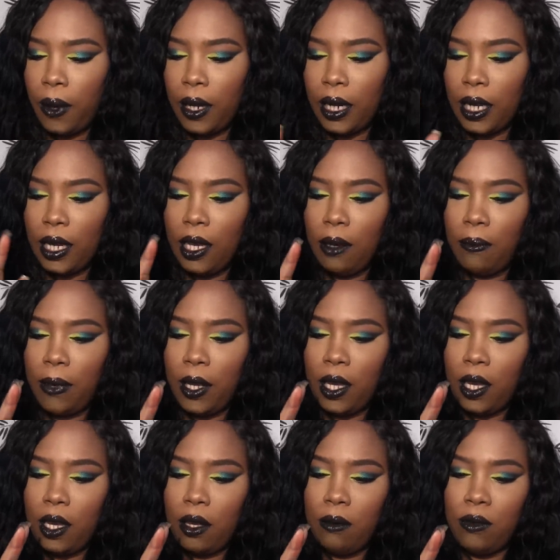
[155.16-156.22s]
And I keep
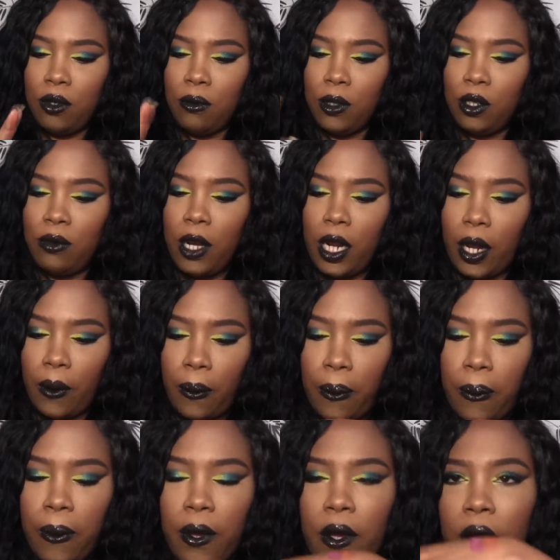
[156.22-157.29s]
picking up too much product.
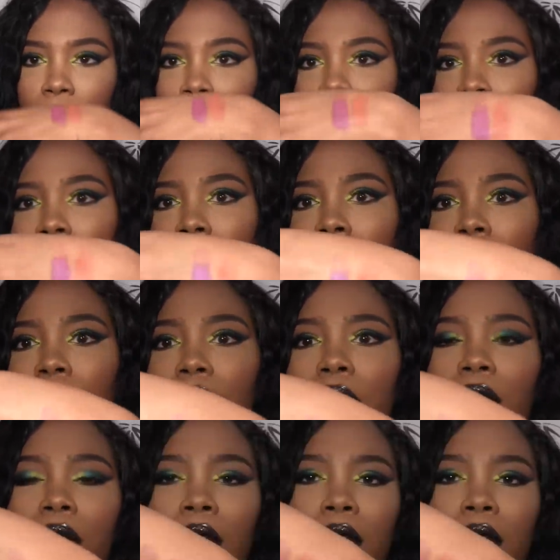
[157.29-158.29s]
And